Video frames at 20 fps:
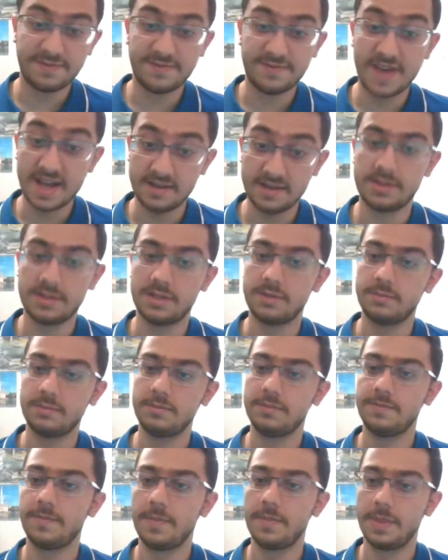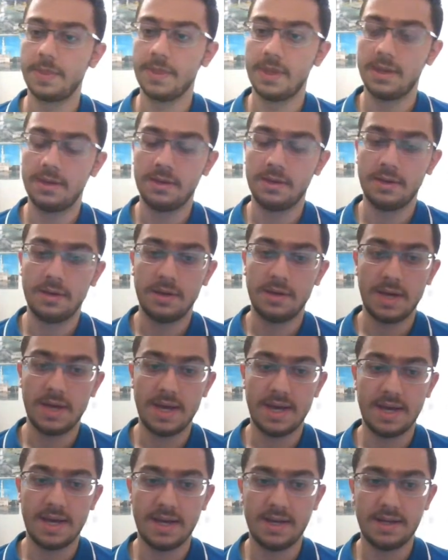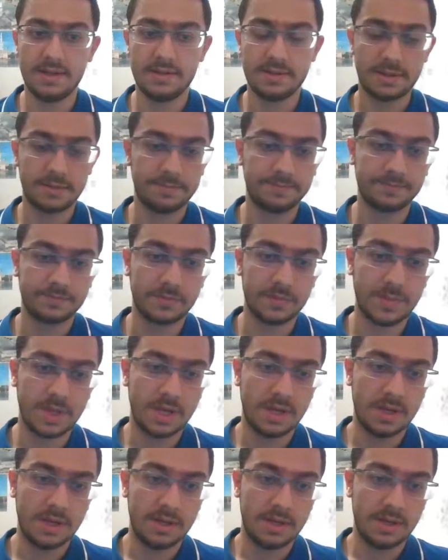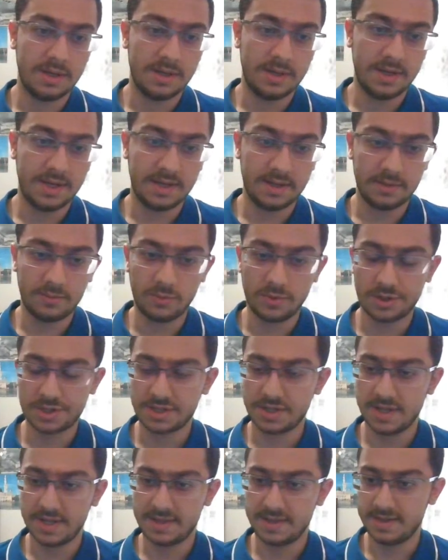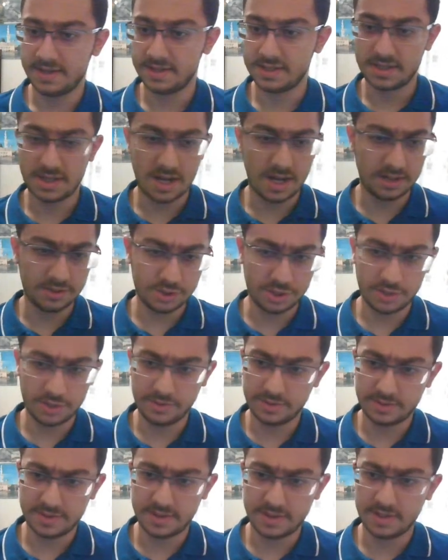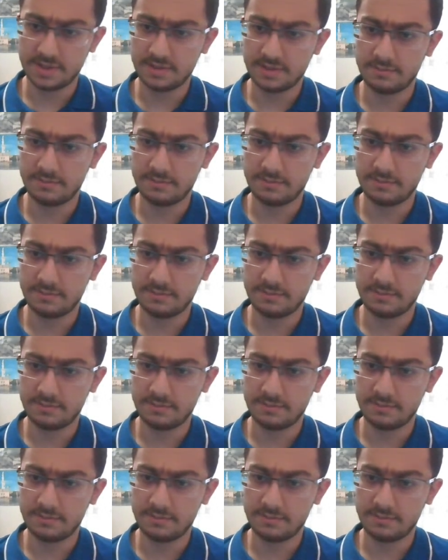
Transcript: Phantom, and it works like this. I'll show you the